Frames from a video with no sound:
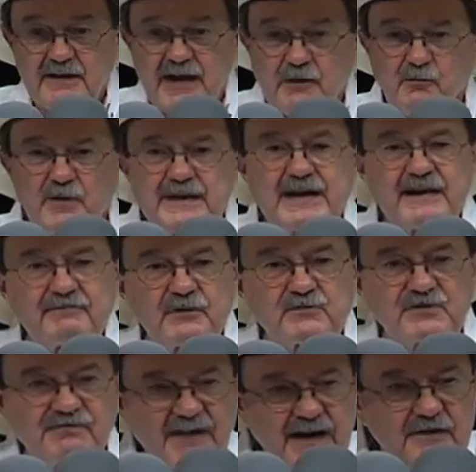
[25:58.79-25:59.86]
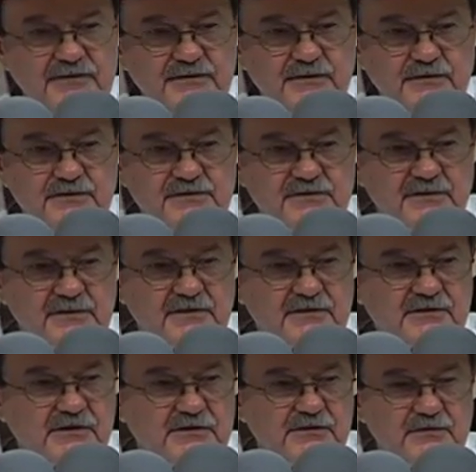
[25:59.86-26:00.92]
And we have those values
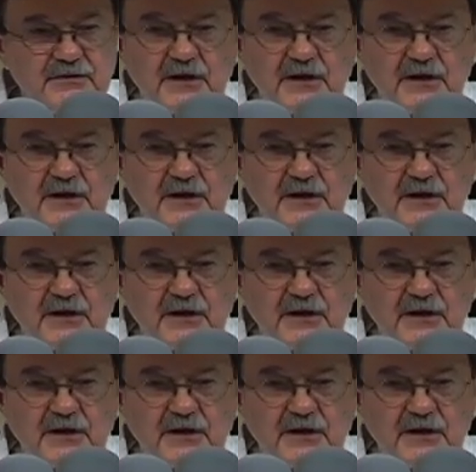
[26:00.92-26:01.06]
too.